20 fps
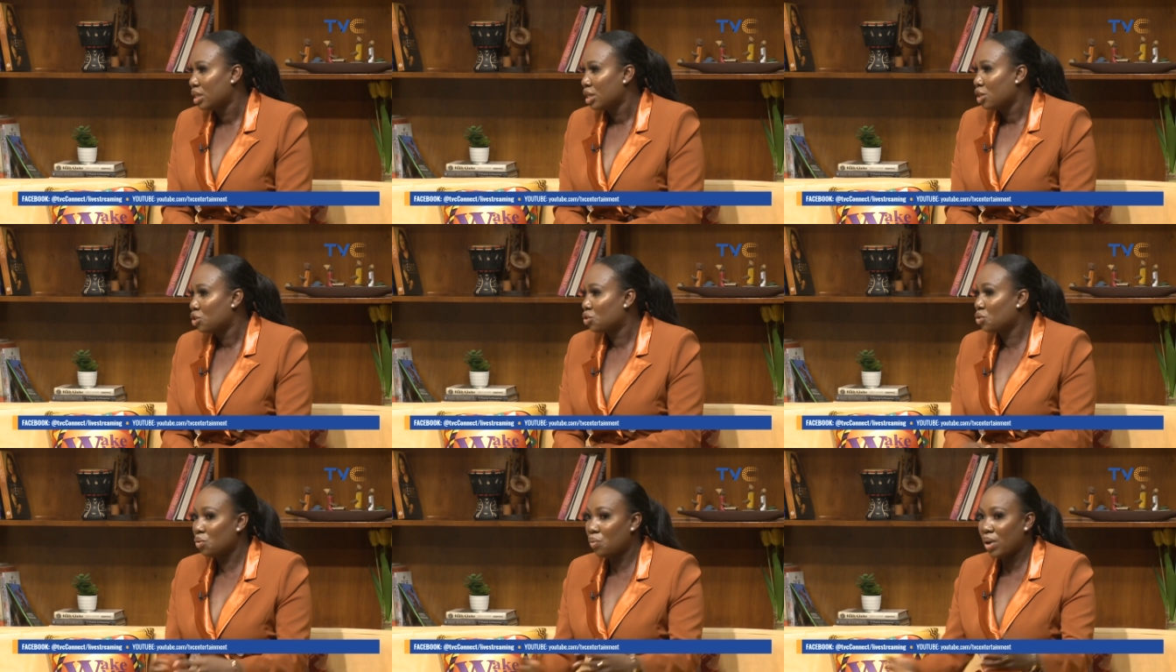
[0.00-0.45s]

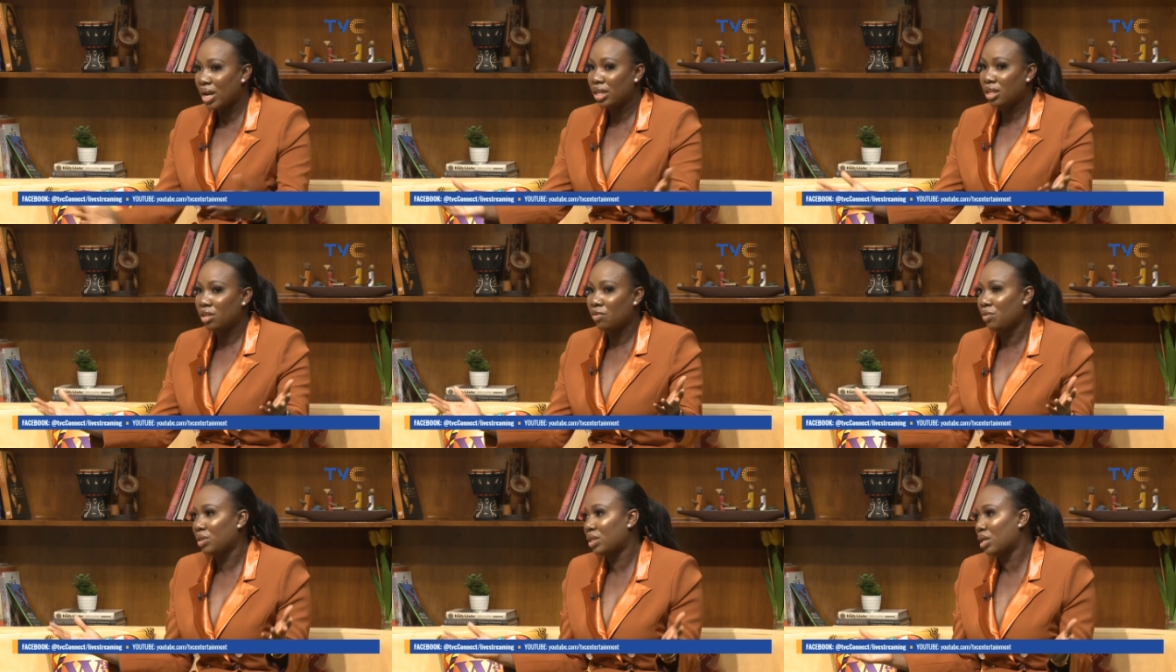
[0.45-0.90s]
Okay. So why
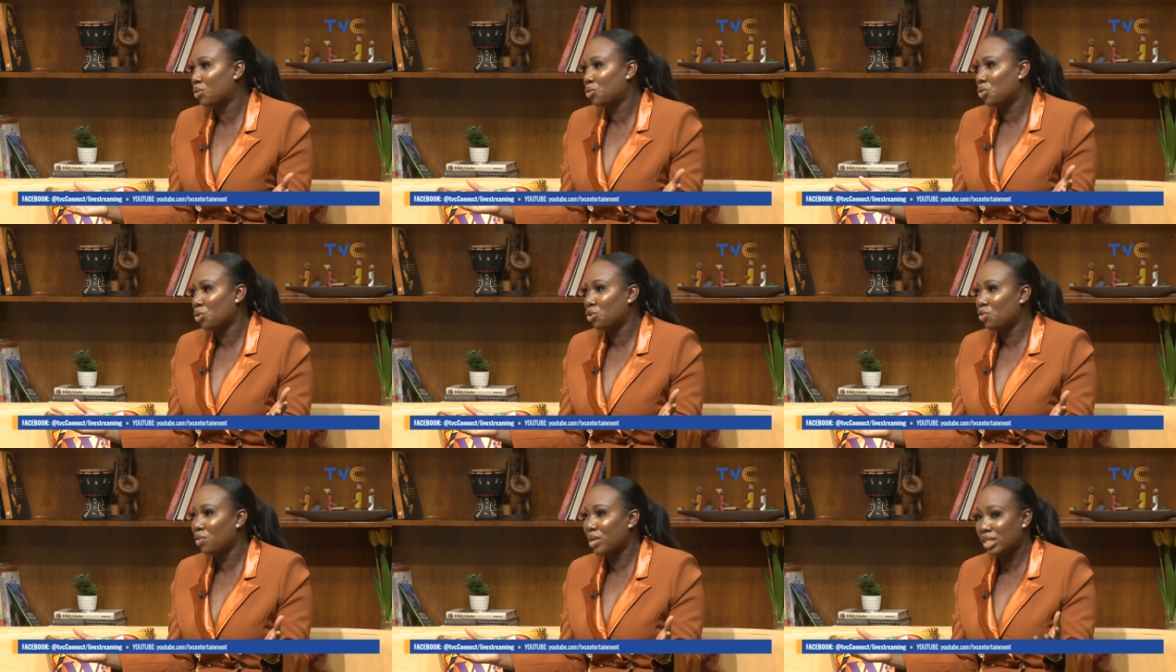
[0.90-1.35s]
give it out
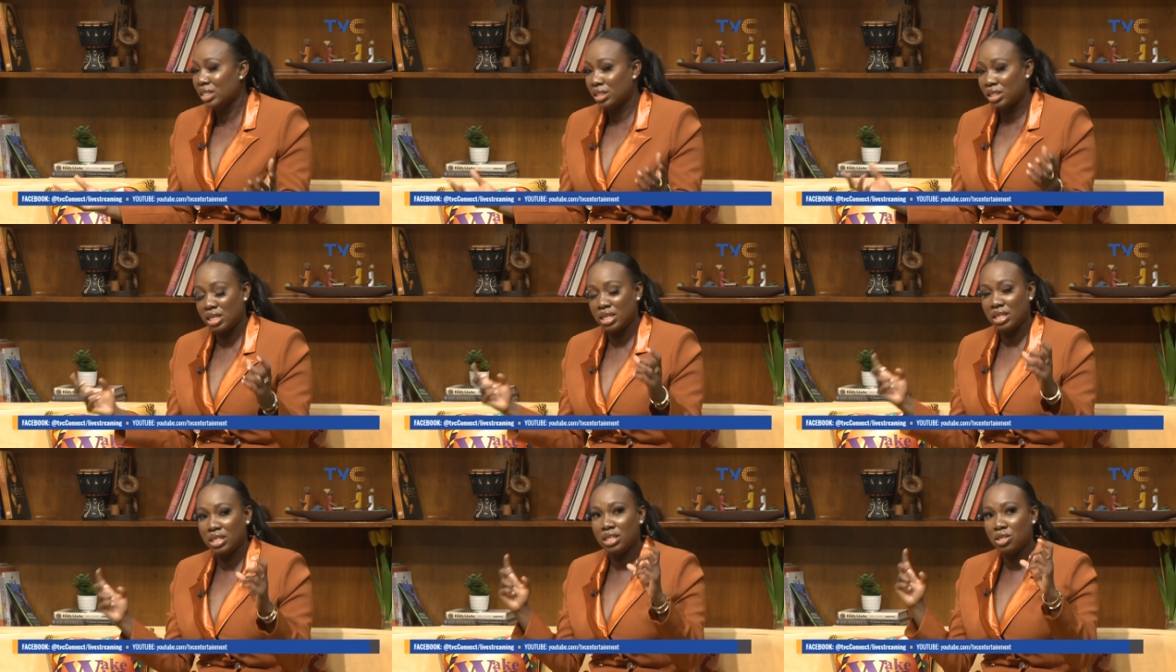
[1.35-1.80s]
on credit
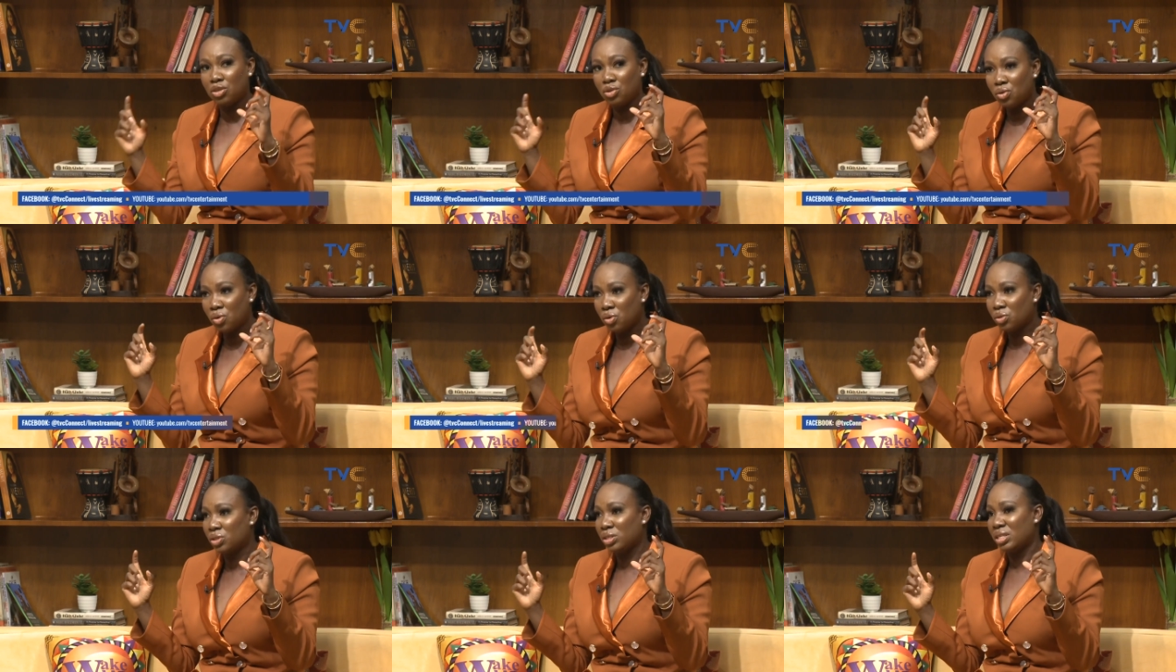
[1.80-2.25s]
in the
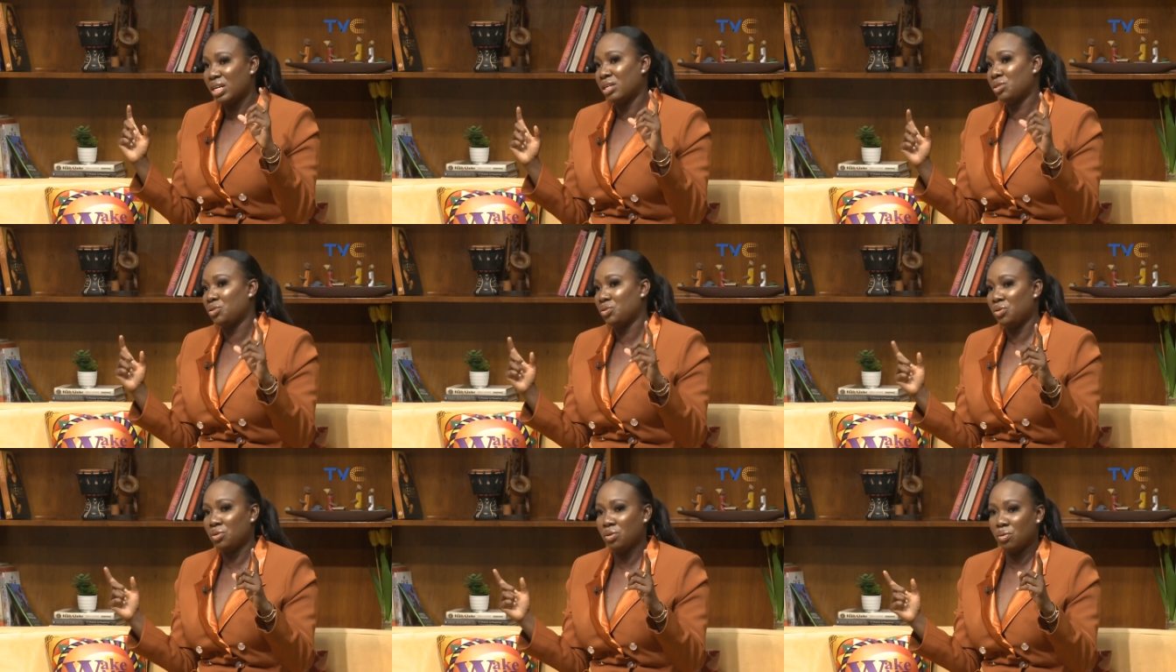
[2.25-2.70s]
notes that,
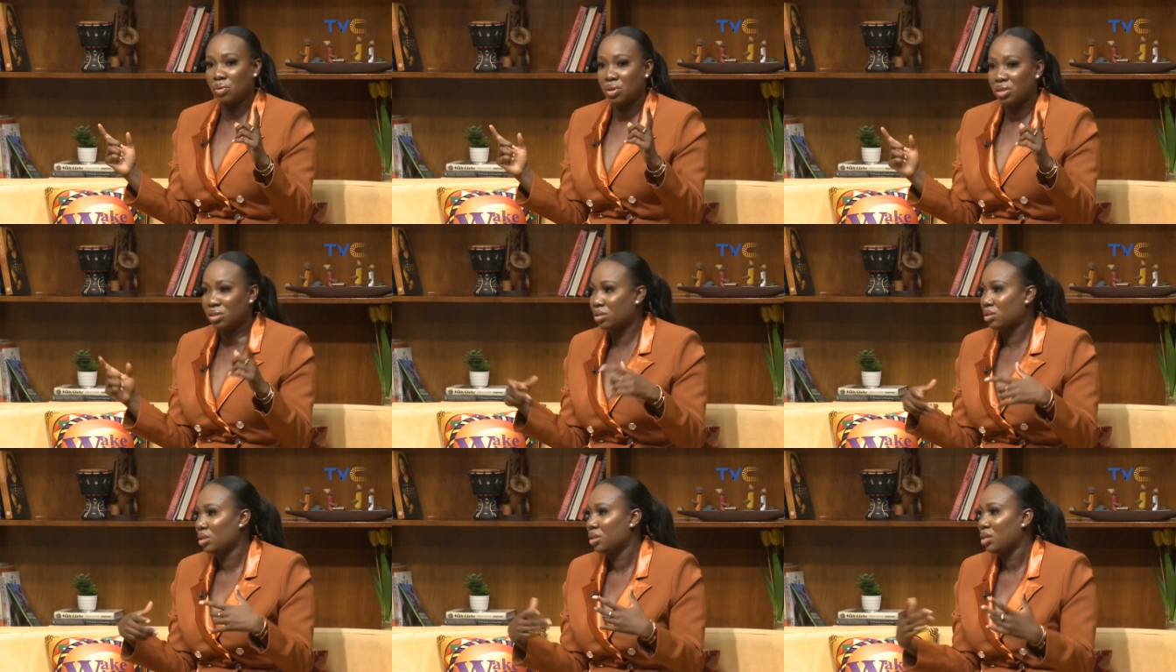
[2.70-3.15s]
you know what,